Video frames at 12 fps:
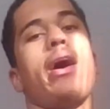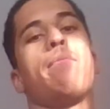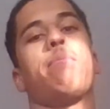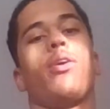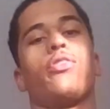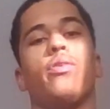
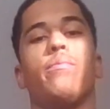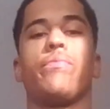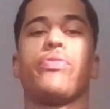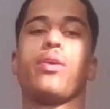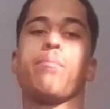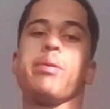and bottom,
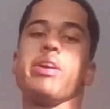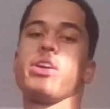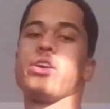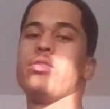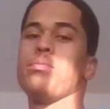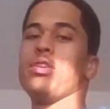but it
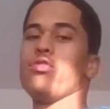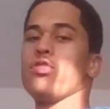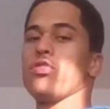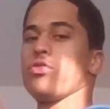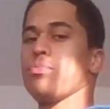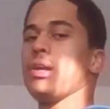can be
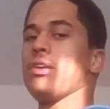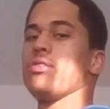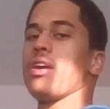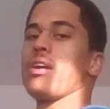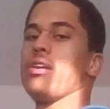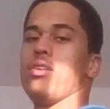for a split
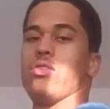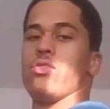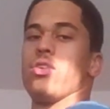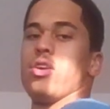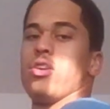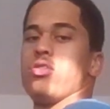
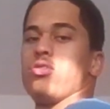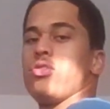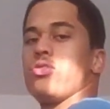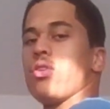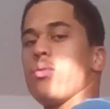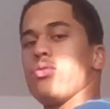second,
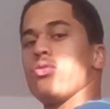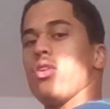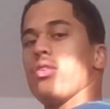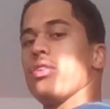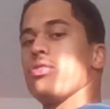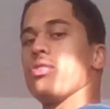just so it's
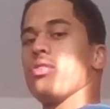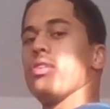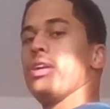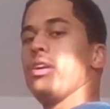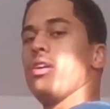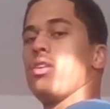not
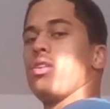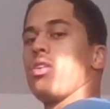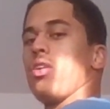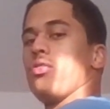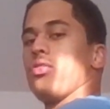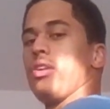necessarily
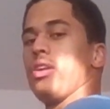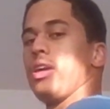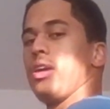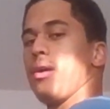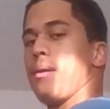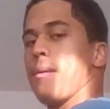
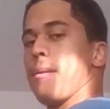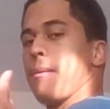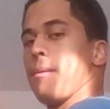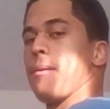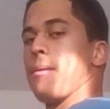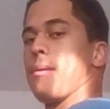constantly
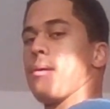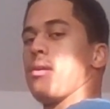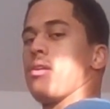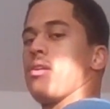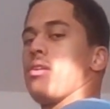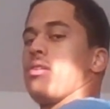
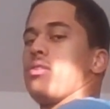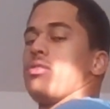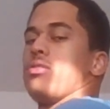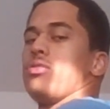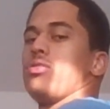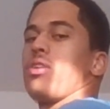
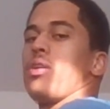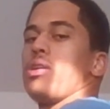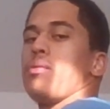just going